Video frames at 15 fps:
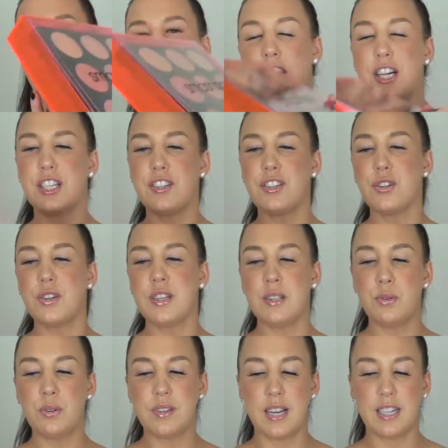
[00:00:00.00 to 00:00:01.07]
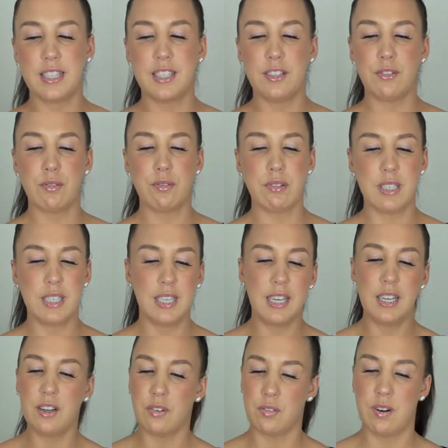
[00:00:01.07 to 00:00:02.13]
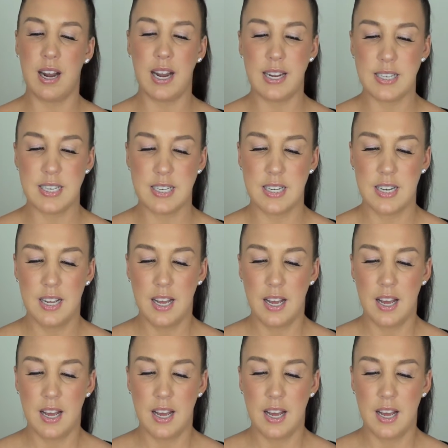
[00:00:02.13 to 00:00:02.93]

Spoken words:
and I just thought this was actually a really great